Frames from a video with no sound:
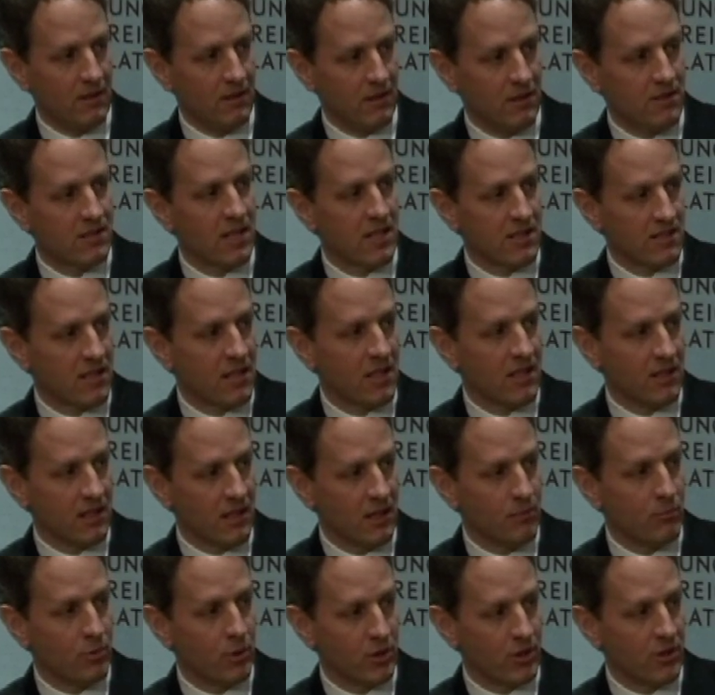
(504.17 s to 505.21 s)
this has a,
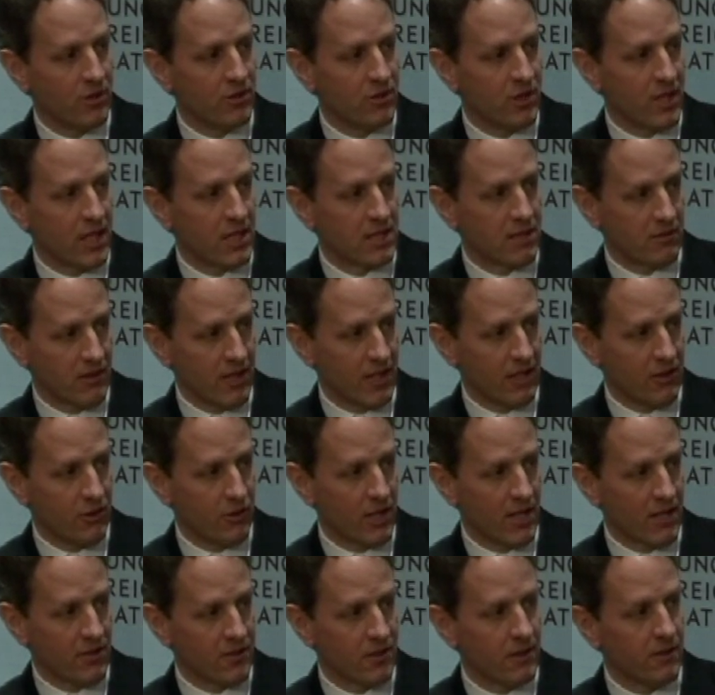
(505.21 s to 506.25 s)
a uh, pretty good chance of getting
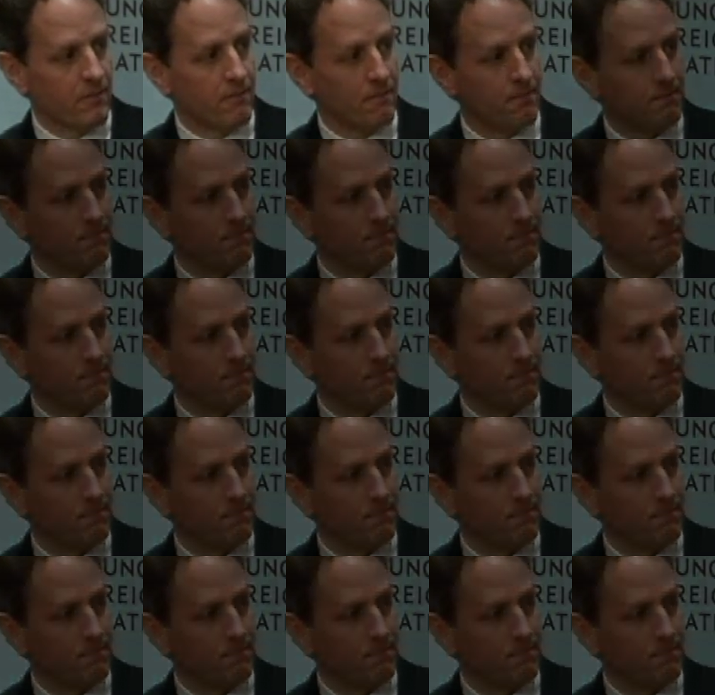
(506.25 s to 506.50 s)
traction.